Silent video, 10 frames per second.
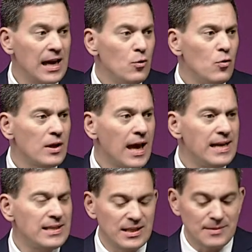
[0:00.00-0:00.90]
In all
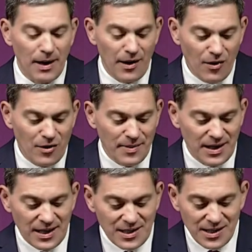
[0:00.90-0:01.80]
cases, my
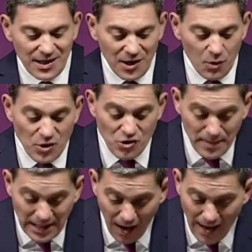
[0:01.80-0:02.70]
argument is we
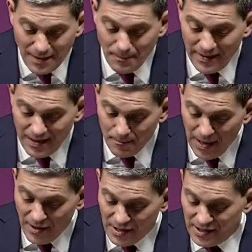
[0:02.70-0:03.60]
should be guided by the
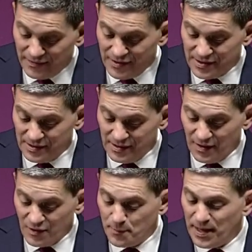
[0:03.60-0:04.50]
imperatives
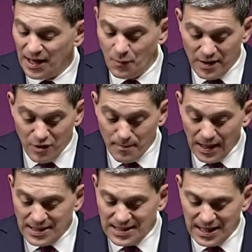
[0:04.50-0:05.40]
of speaking with
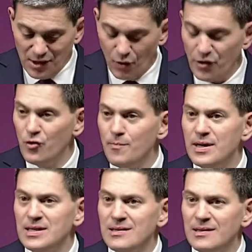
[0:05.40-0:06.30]
humility, not
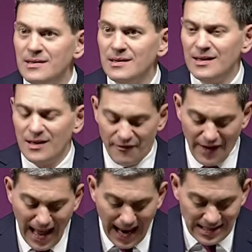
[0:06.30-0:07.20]
hubris,
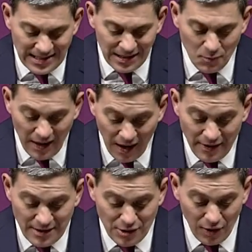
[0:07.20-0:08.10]
of acting with
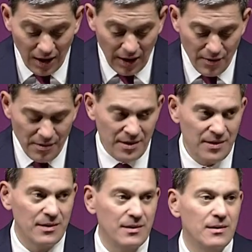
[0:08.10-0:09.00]
others, not alone,